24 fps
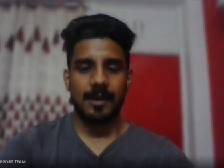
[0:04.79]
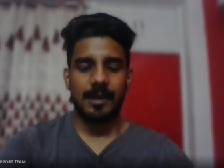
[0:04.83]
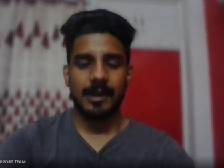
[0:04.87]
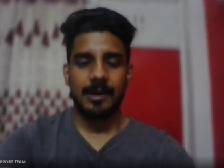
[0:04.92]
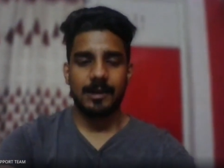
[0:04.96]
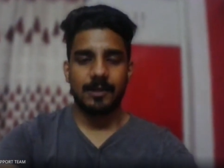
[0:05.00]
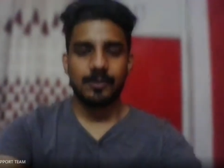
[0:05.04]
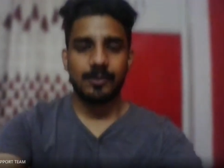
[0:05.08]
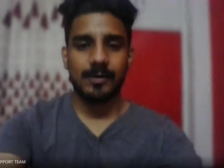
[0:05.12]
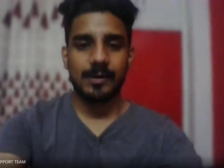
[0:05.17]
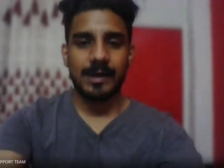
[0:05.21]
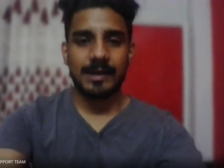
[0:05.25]

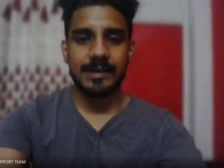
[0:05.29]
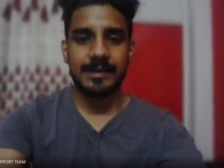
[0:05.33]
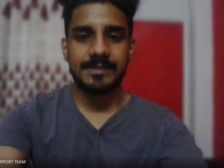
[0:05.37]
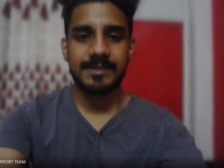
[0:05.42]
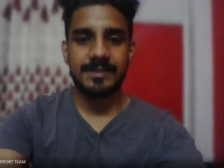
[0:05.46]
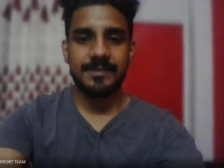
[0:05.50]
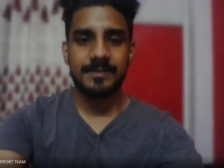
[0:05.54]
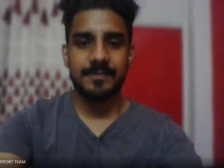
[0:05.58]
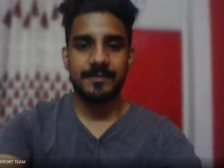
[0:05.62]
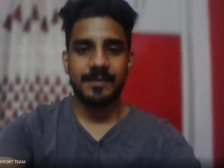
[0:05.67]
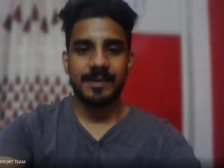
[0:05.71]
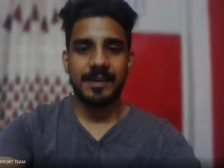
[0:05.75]
Hello guys,
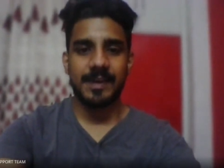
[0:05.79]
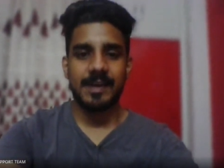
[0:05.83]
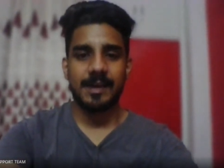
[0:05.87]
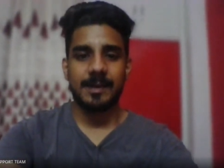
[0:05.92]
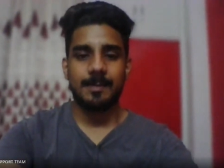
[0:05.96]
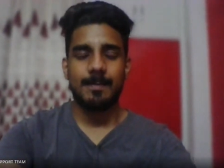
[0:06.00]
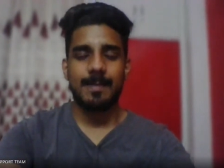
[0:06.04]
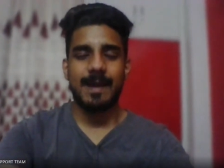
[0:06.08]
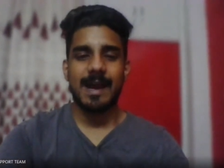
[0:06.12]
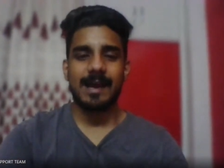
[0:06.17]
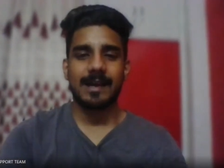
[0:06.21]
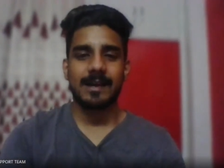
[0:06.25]
we are
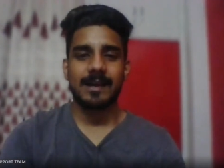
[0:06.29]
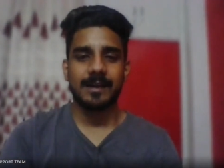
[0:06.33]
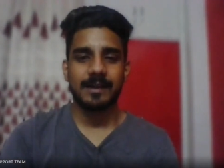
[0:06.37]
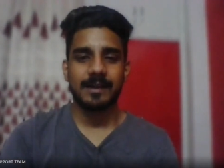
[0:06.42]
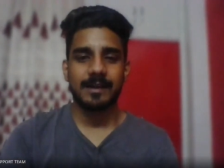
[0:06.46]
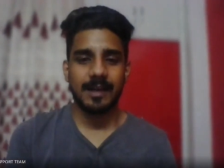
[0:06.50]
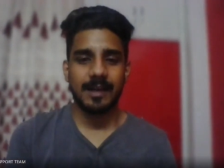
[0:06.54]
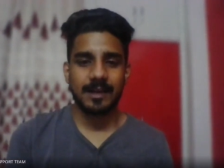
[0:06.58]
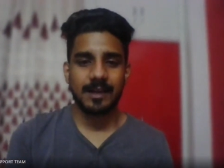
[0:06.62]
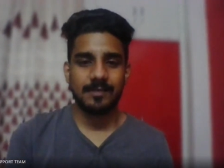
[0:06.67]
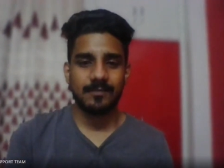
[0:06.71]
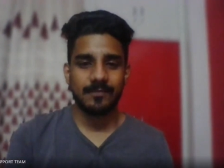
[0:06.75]
back
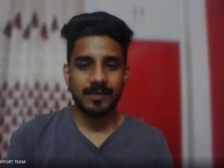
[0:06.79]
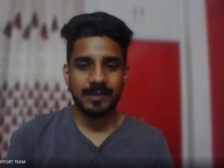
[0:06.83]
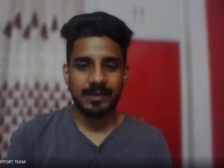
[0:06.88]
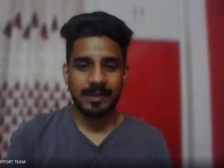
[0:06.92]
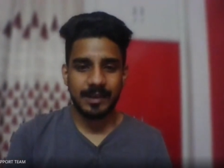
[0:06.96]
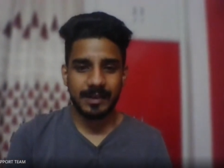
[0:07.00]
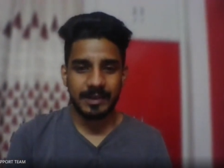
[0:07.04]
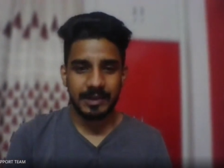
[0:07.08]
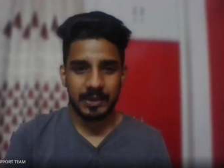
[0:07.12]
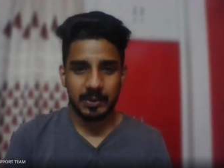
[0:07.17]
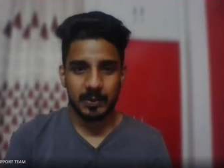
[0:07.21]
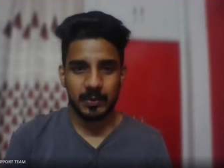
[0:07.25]
again with a
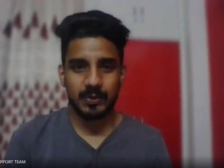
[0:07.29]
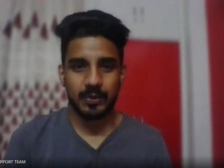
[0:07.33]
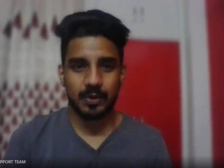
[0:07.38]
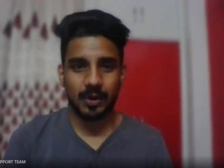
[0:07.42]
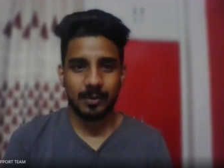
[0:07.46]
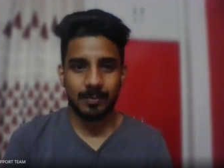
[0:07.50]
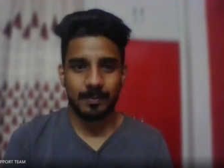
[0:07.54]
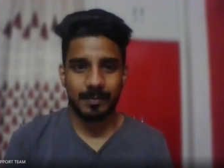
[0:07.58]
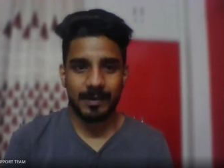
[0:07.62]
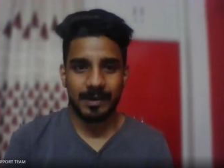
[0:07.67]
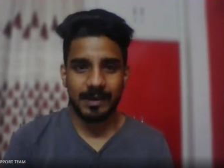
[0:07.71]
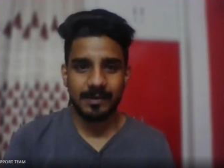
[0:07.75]
new
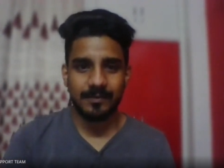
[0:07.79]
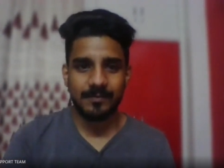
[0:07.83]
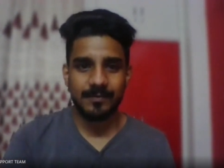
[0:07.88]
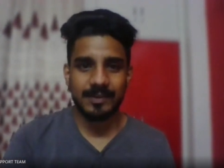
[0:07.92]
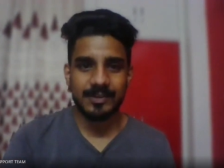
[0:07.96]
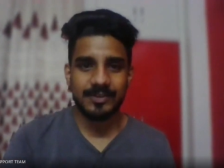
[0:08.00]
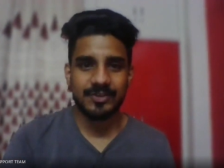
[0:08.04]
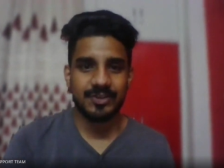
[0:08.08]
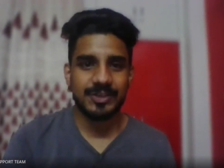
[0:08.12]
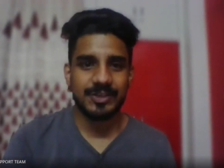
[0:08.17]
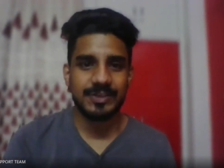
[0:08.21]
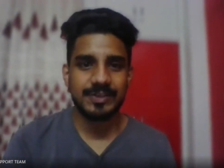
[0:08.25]
topic,
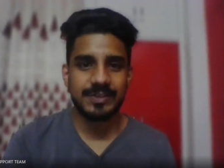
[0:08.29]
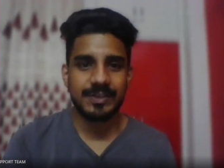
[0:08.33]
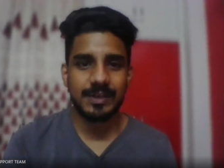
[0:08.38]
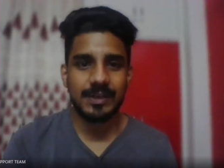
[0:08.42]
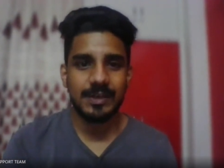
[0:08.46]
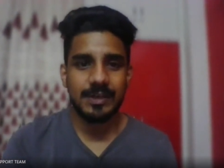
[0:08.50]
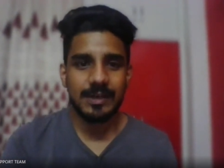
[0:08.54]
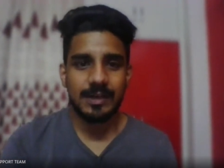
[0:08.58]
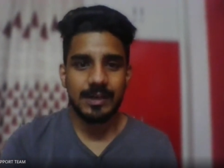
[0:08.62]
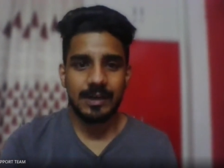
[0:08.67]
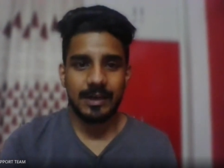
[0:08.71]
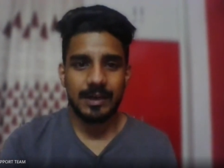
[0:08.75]
which is
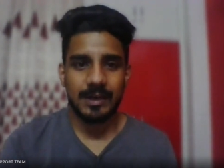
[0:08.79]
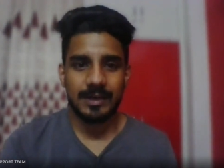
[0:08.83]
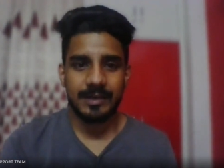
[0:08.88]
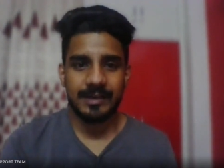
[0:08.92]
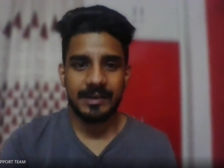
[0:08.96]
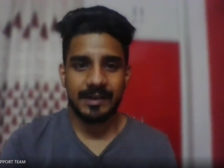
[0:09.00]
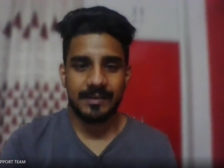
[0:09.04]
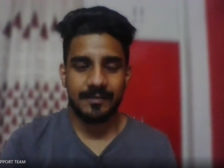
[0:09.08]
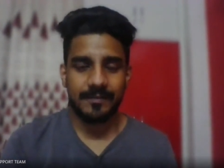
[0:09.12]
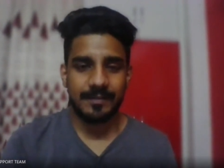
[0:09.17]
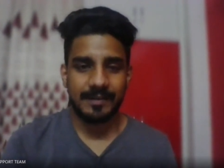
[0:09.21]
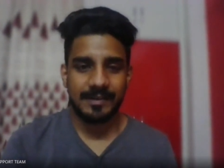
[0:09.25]

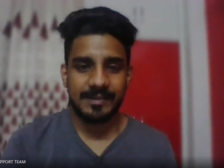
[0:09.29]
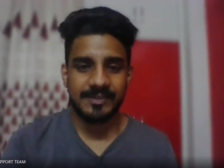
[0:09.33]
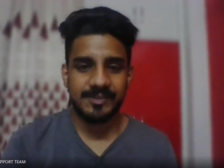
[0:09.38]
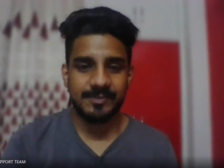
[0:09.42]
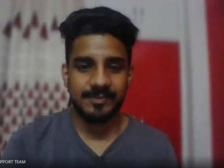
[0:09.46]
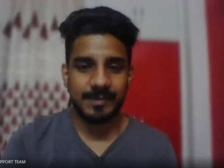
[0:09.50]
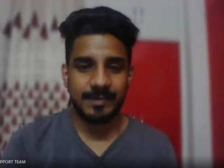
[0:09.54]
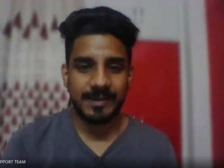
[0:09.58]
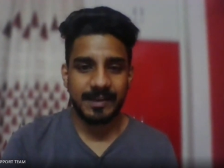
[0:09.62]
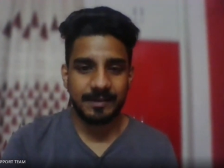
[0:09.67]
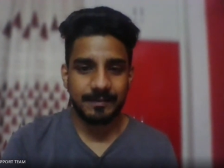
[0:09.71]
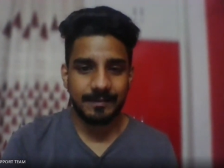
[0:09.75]
difference
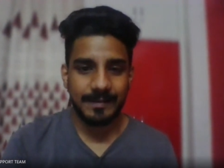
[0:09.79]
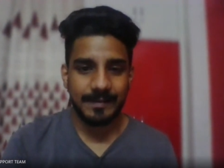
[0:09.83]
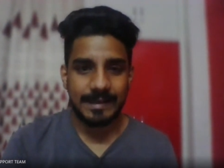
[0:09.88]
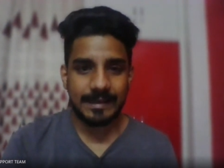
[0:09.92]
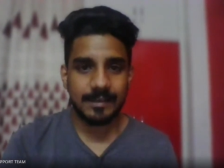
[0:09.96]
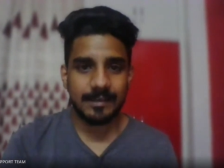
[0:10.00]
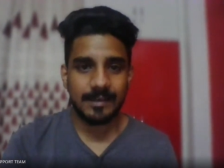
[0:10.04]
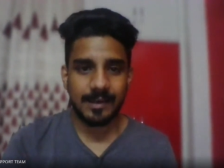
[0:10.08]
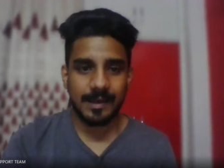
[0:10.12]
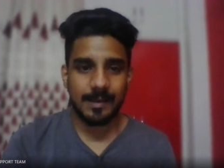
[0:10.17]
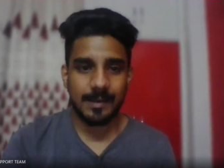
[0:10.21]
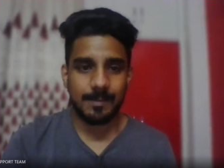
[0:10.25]
between
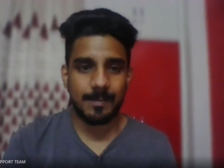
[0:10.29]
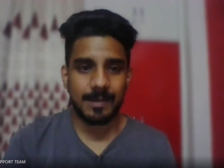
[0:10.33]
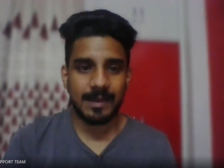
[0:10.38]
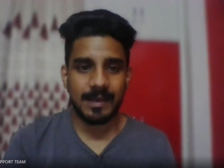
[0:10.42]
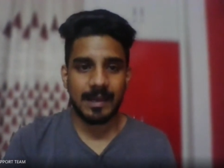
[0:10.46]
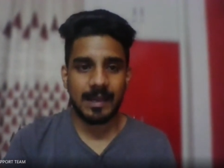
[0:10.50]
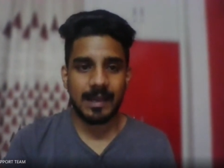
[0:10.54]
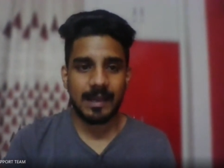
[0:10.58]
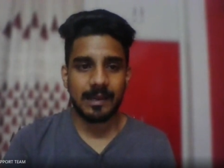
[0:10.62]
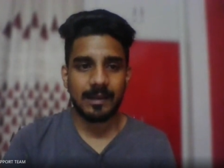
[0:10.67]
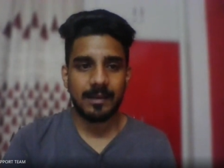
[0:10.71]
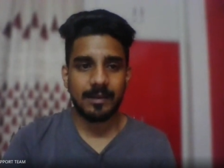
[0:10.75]

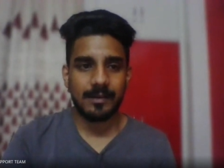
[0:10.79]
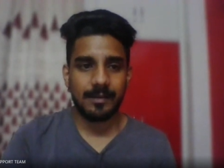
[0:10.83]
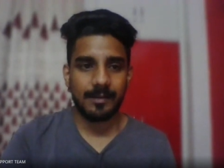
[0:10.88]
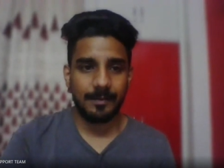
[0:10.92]
criminal